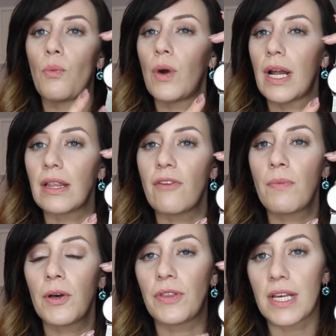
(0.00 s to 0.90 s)
What I love
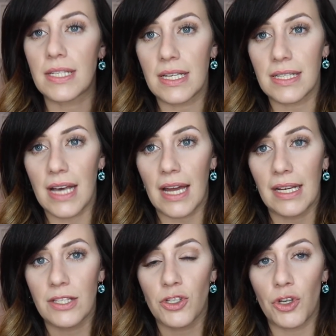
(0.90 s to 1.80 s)
about this is
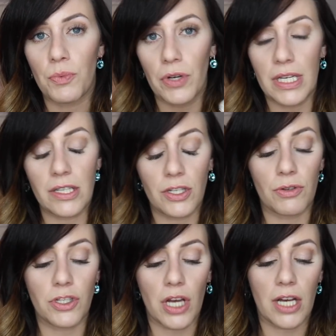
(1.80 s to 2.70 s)
that it's super easy
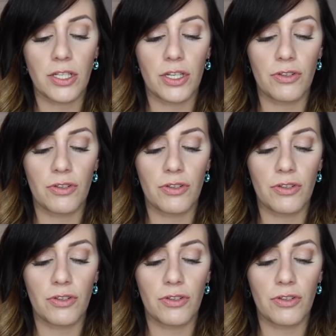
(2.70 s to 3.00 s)
to adjust.